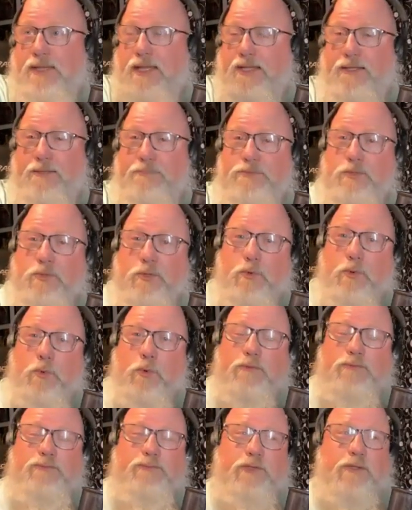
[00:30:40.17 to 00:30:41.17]
back up to a
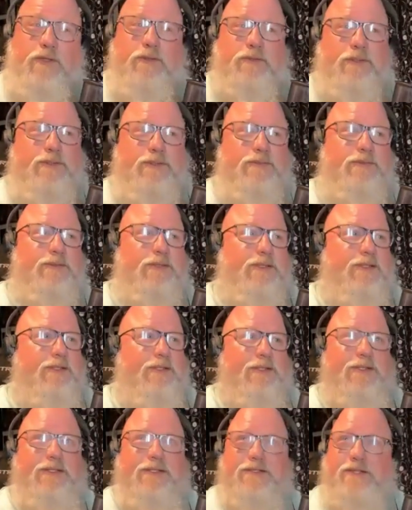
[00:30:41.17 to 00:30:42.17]
cornfield, and
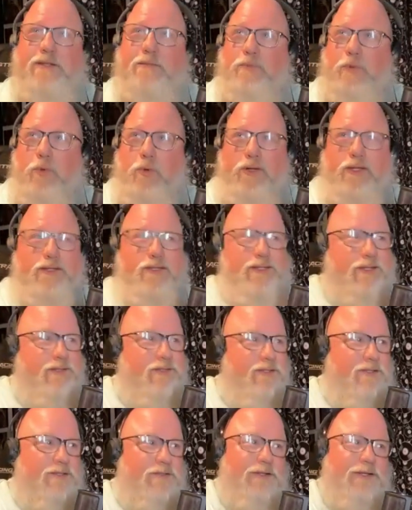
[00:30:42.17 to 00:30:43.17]
some mornings I
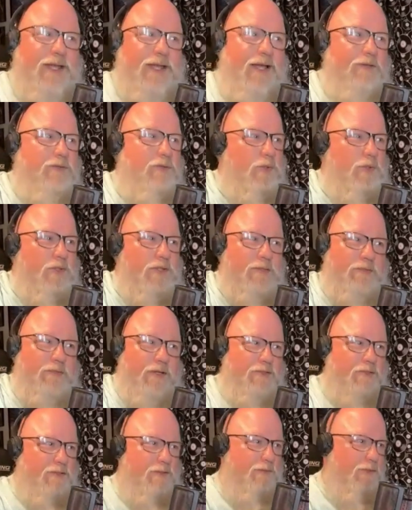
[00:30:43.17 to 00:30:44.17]
just look out to it,
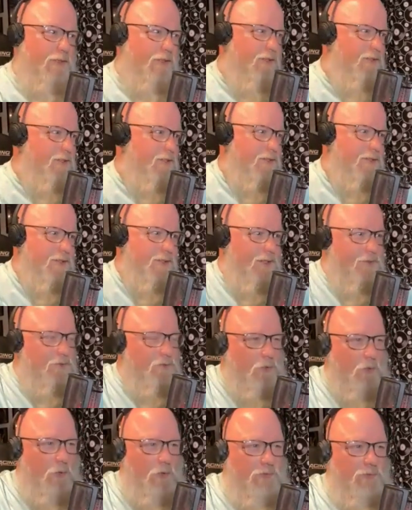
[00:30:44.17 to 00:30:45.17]
especially when you get to see it
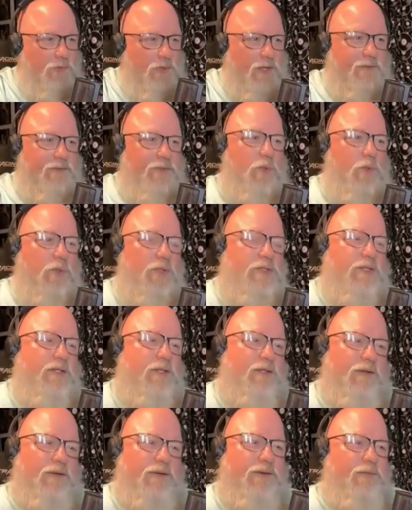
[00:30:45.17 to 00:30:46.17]
grow throughout the course of the
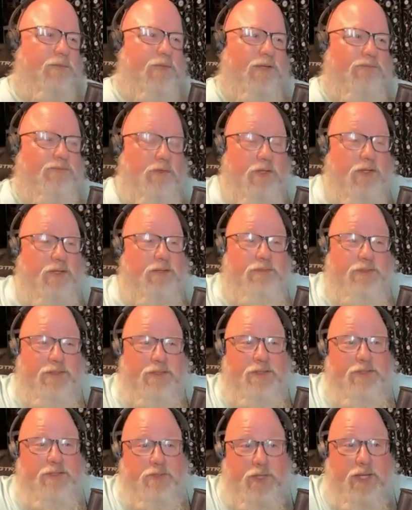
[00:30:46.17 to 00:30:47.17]
year. And we have very
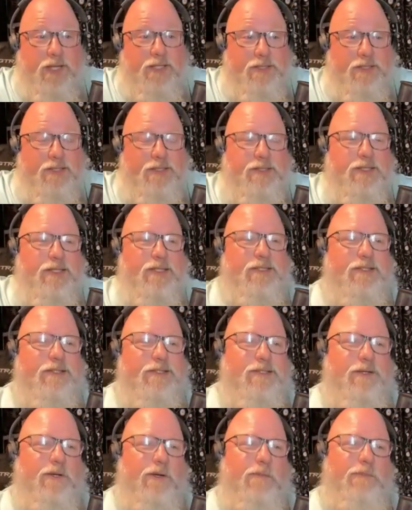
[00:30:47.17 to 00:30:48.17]
drastic
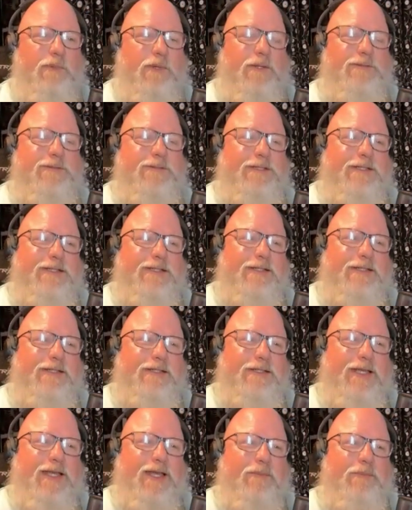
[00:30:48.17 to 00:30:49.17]
seasons here. But
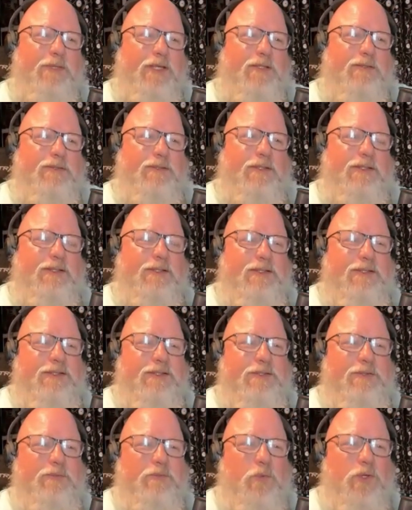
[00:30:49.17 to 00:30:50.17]
yeah, I mean,
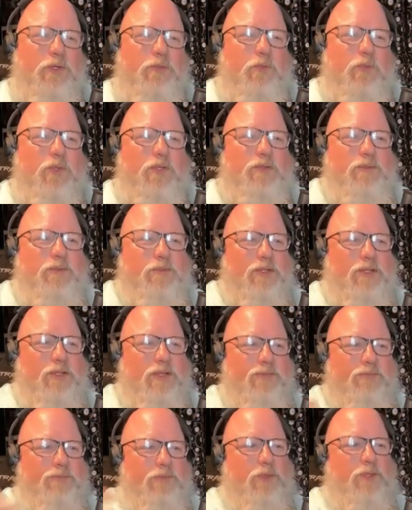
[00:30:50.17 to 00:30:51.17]
when
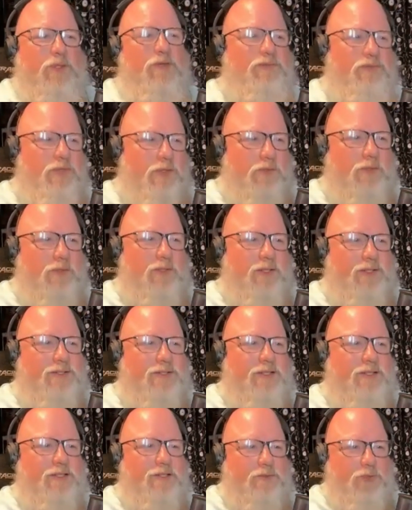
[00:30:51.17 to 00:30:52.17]
you feel good,
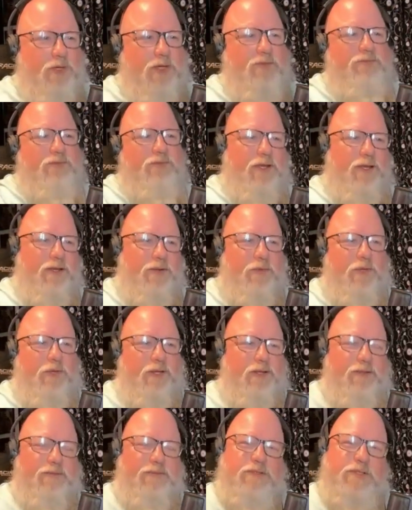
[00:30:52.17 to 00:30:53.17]
it's like you try to figure out a
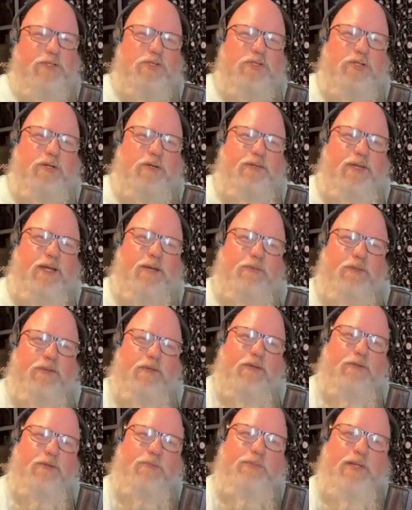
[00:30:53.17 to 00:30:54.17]
way to share that with
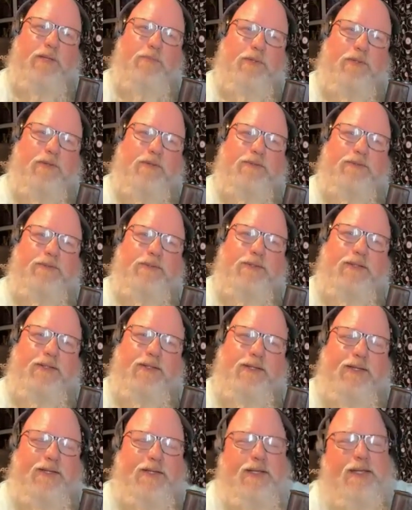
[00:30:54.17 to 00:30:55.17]
other people.
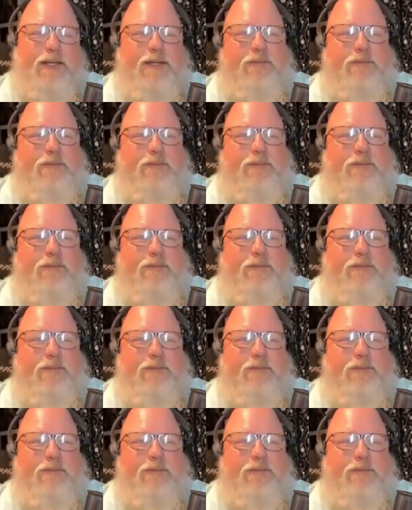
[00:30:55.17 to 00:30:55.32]
And